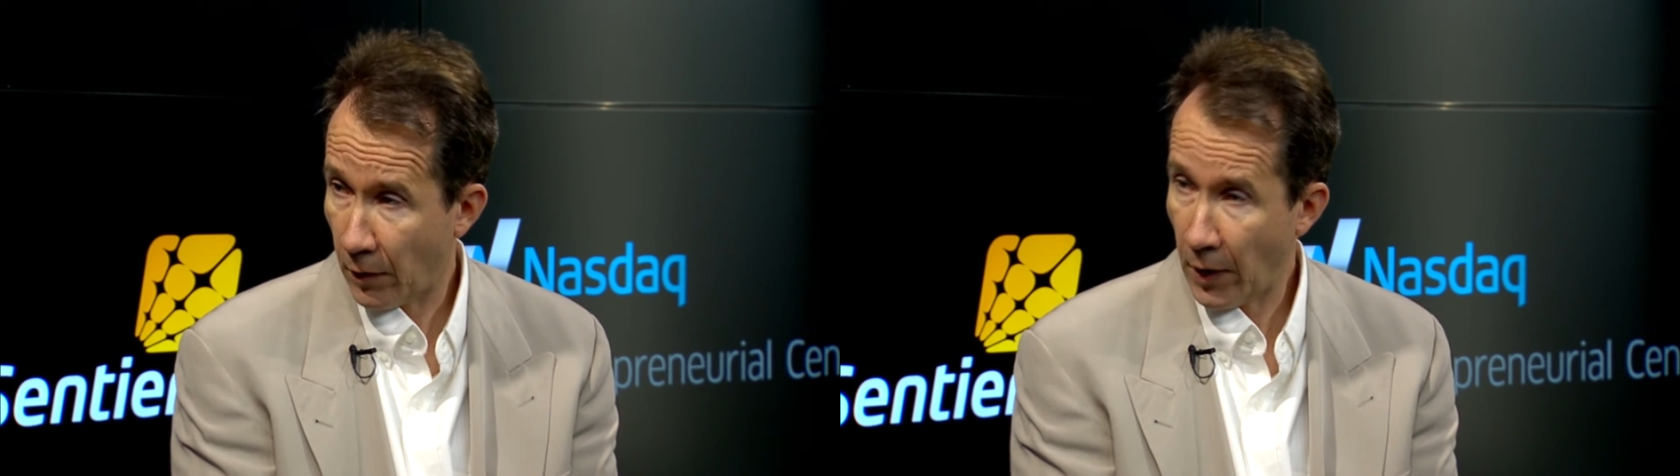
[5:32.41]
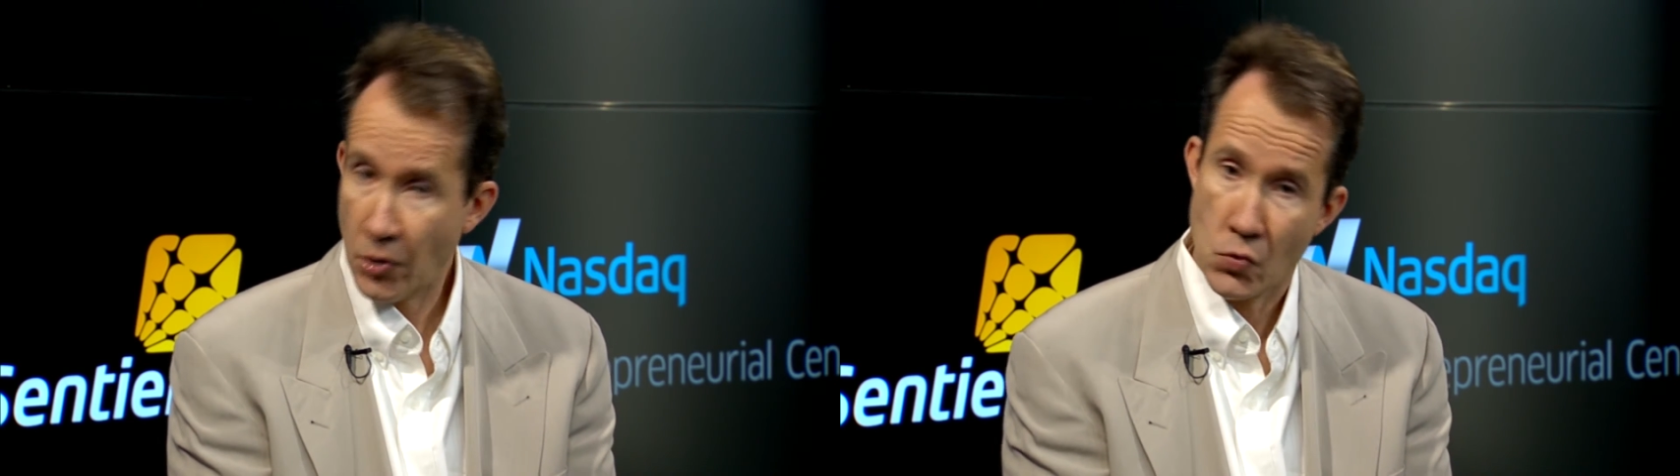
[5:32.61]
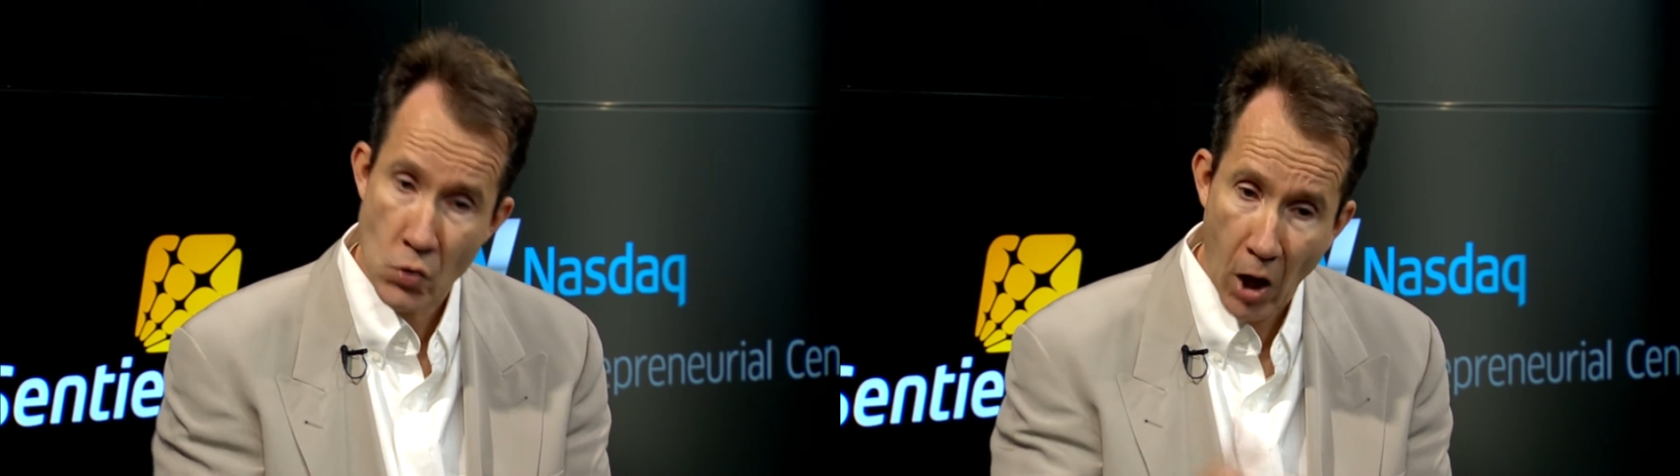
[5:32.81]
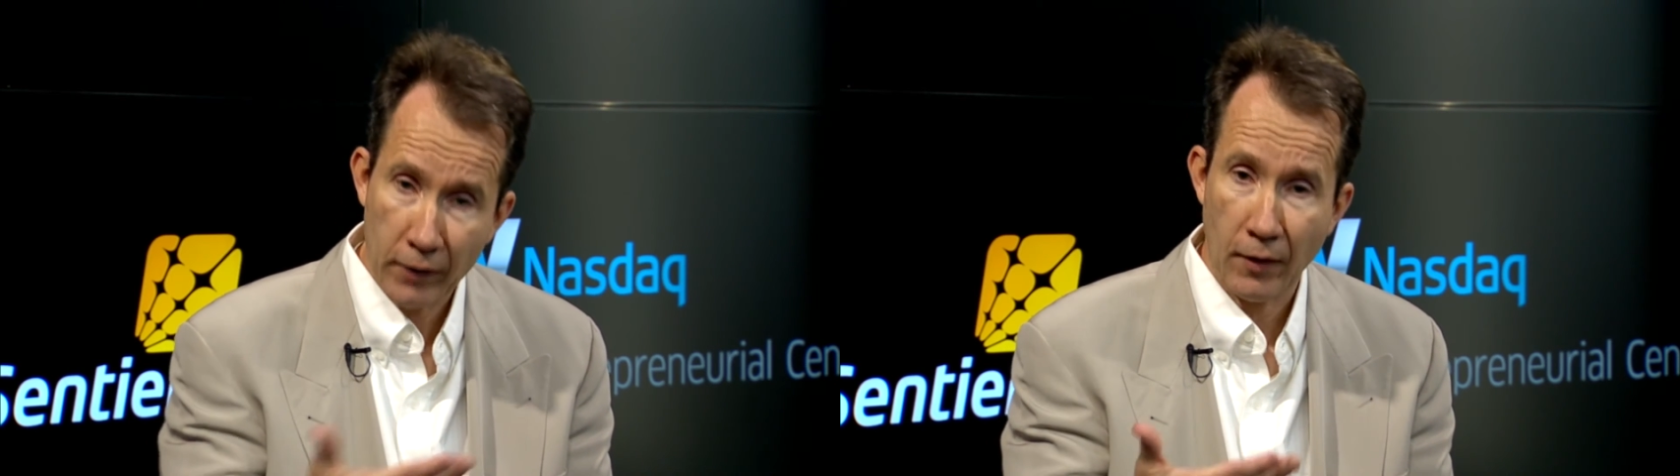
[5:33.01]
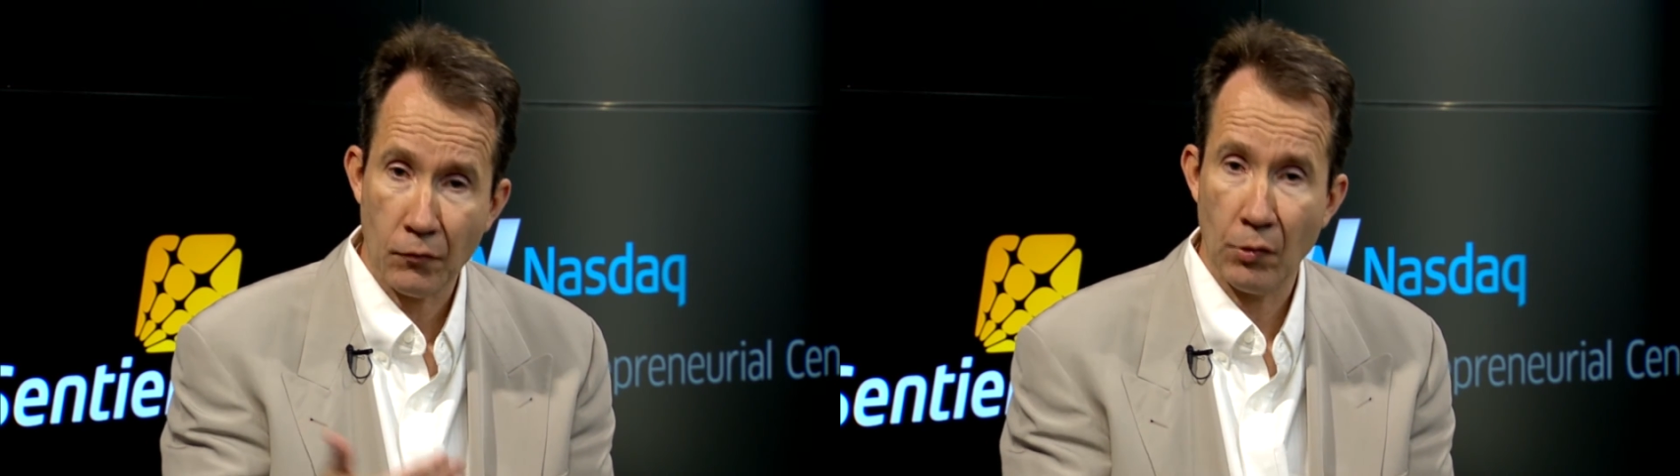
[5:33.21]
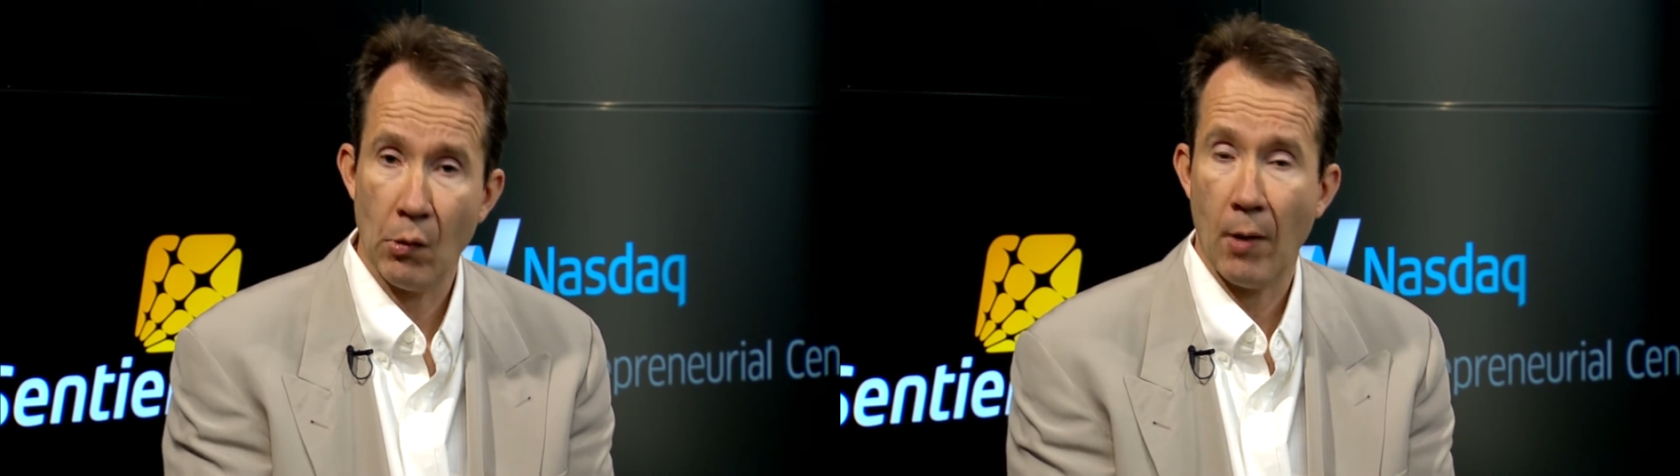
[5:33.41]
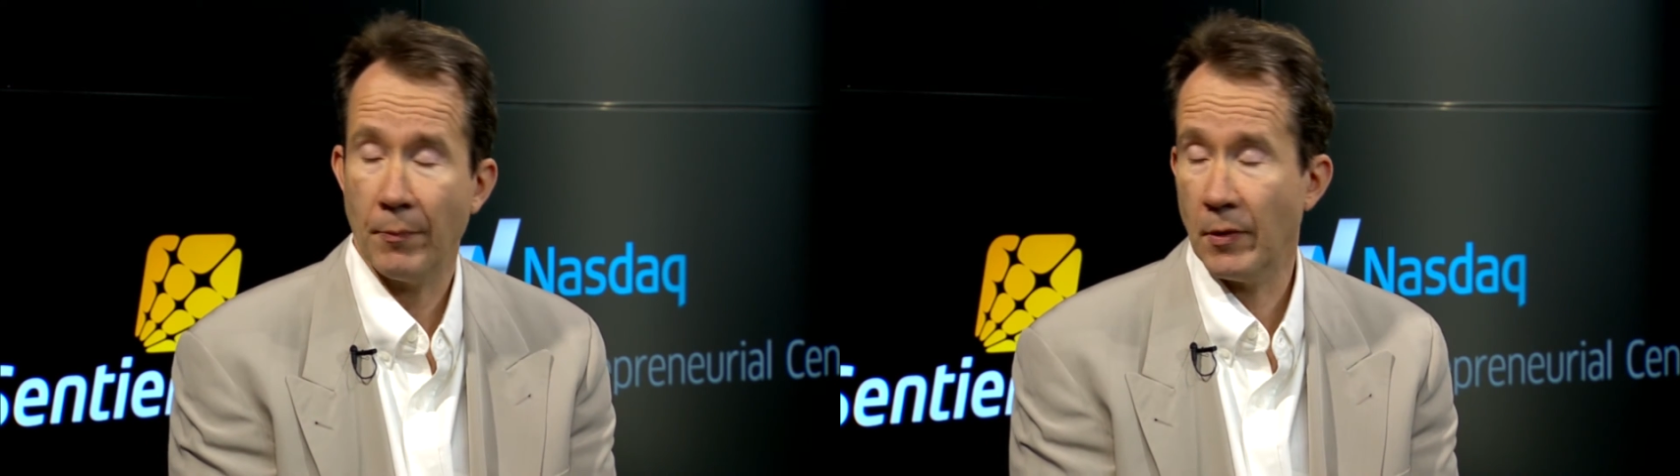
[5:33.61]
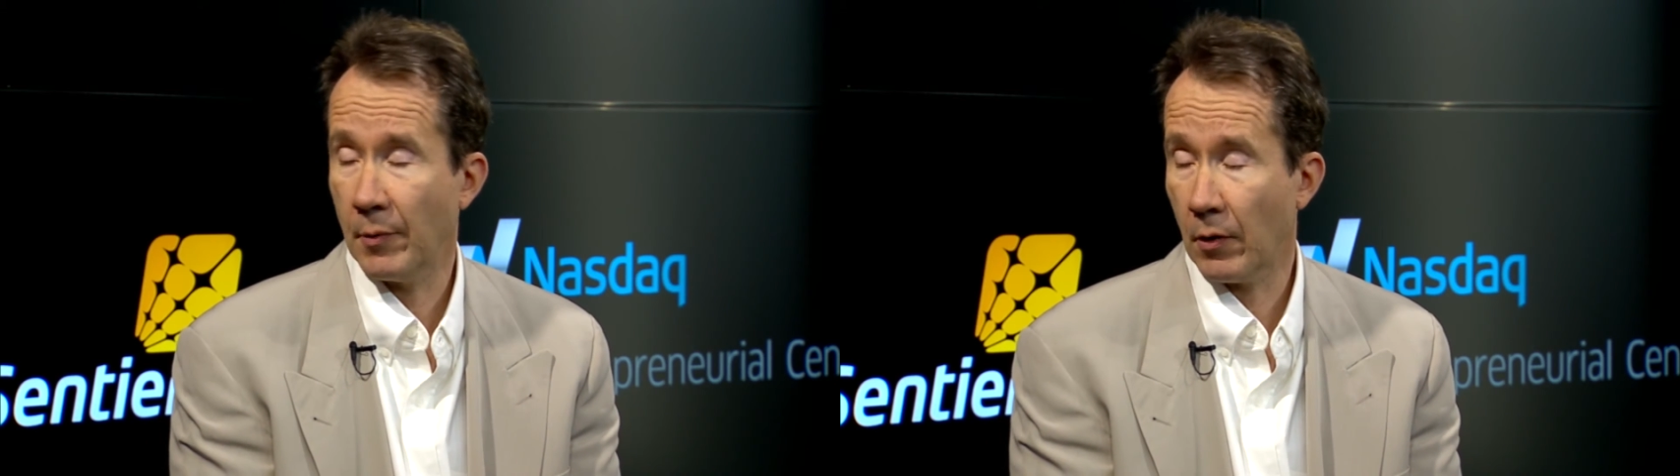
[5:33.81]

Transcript: and do not have to go up in the middle